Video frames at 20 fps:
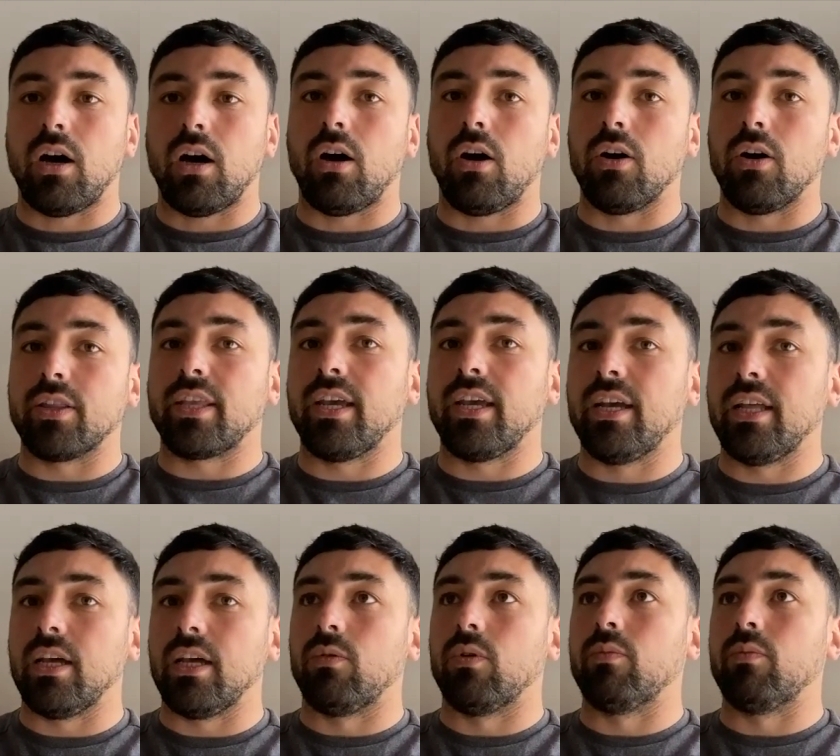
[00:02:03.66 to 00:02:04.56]

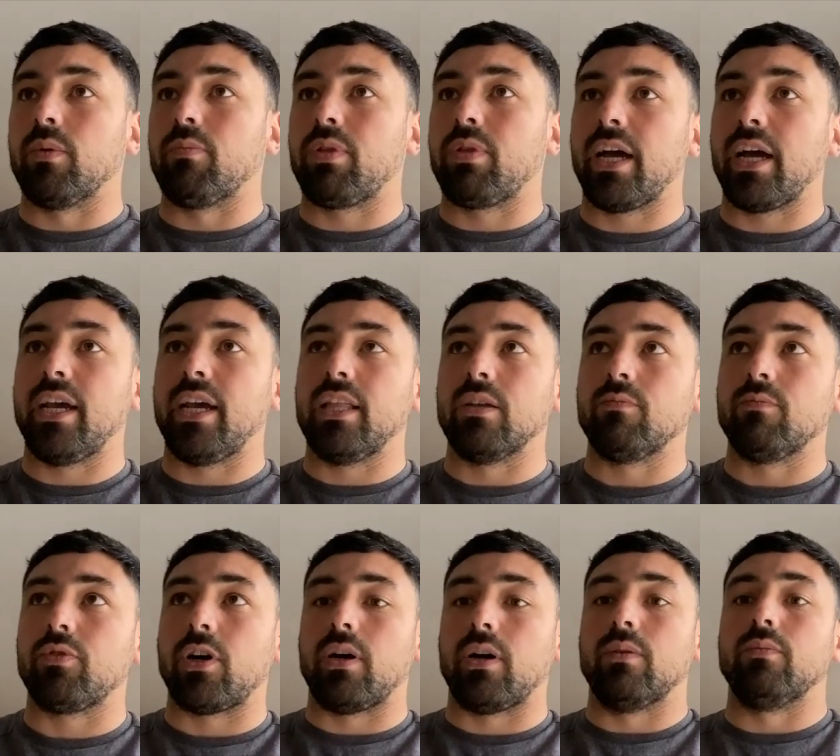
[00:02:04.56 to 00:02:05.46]
ideally I want to be playing and
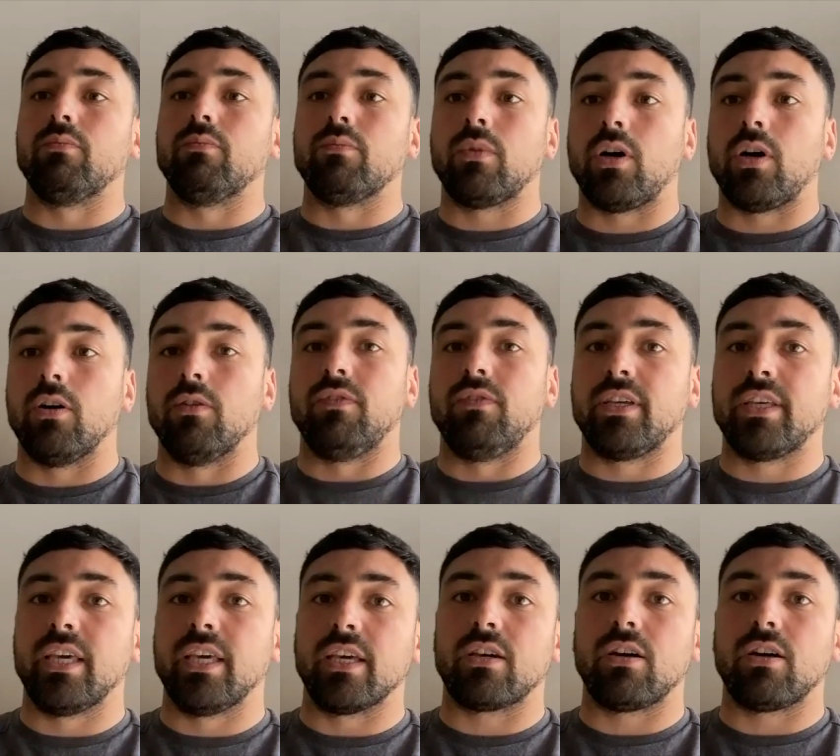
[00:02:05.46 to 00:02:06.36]
hopefully
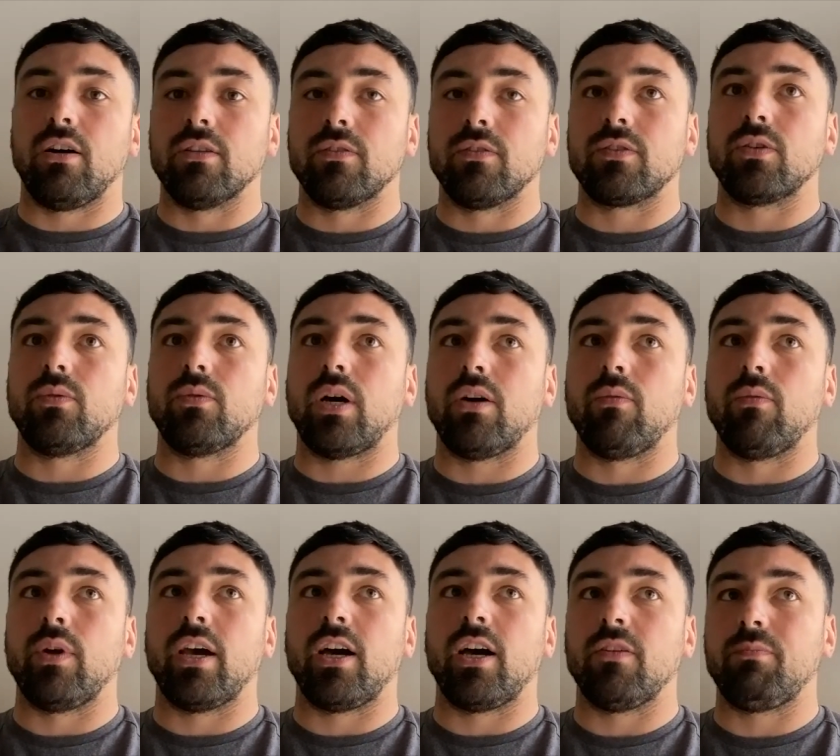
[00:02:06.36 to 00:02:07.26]
kick on to how we
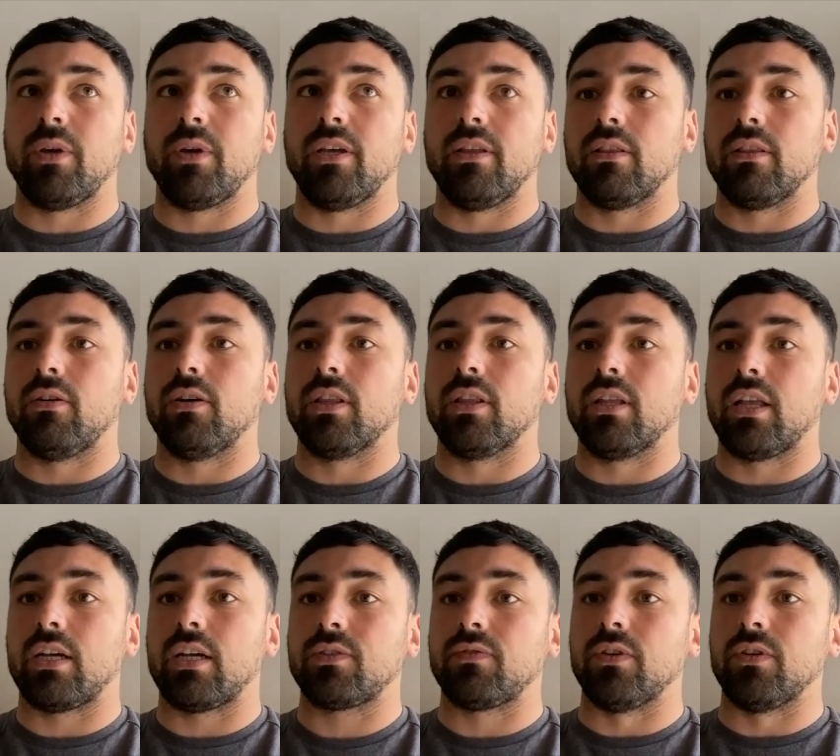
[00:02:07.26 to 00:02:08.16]
have been like the
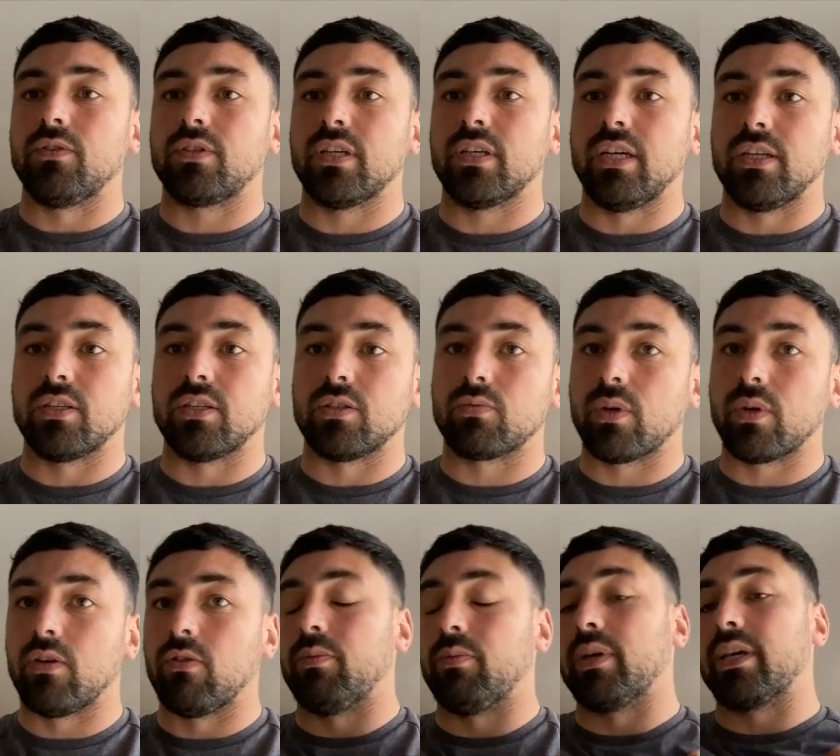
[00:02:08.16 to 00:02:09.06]
last few seasons where
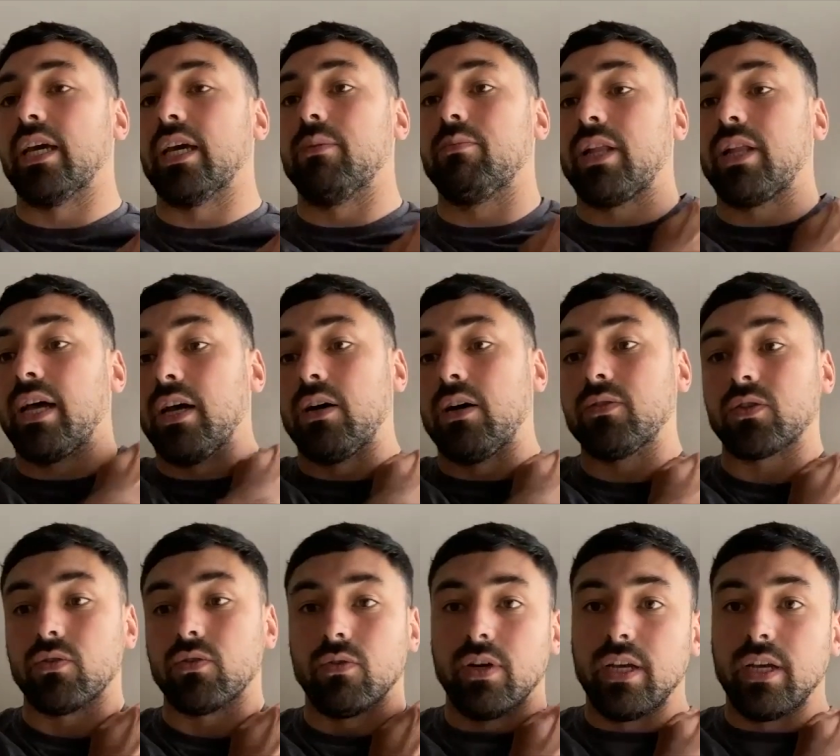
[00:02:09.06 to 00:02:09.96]
we've been getting playoffs
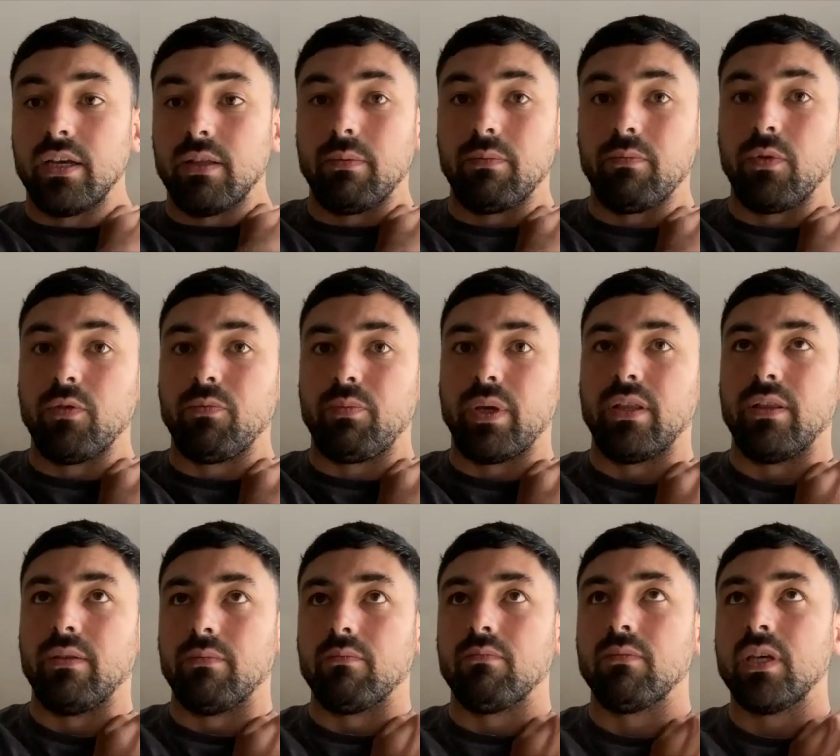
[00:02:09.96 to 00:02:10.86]
or we've
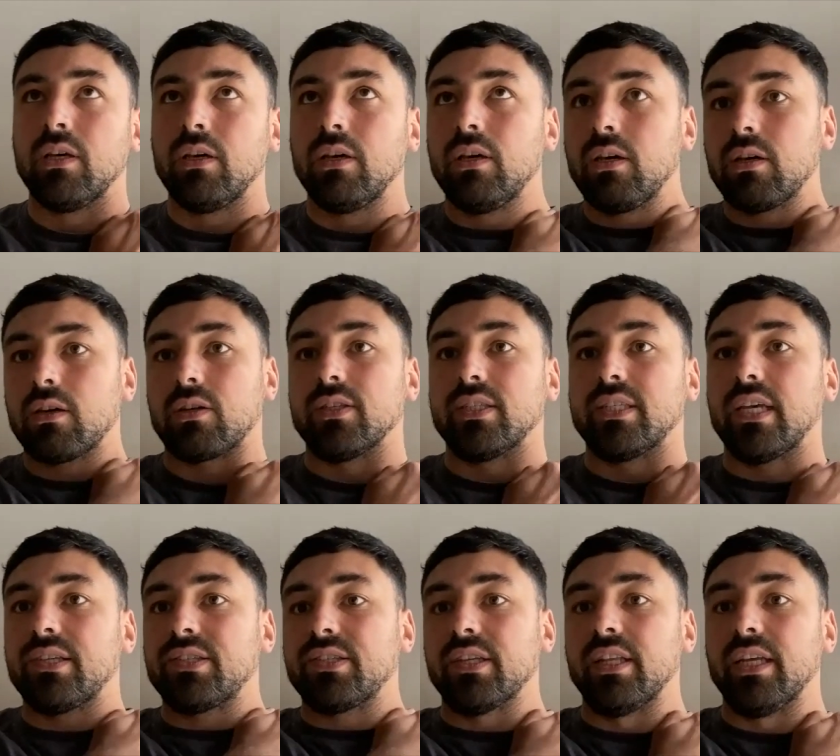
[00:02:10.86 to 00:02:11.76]
been
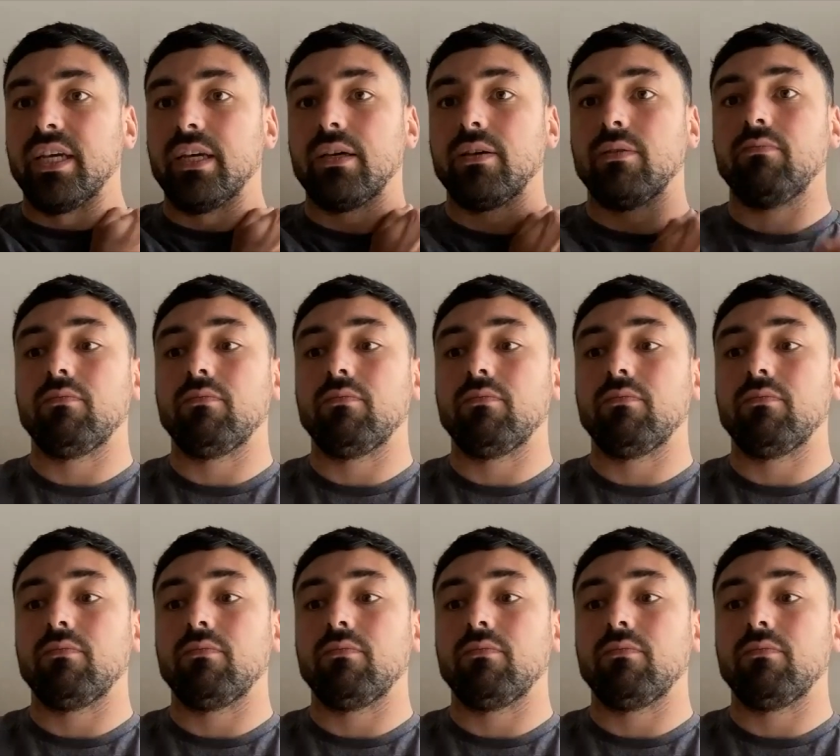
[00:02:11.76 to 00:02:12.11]
contesting it.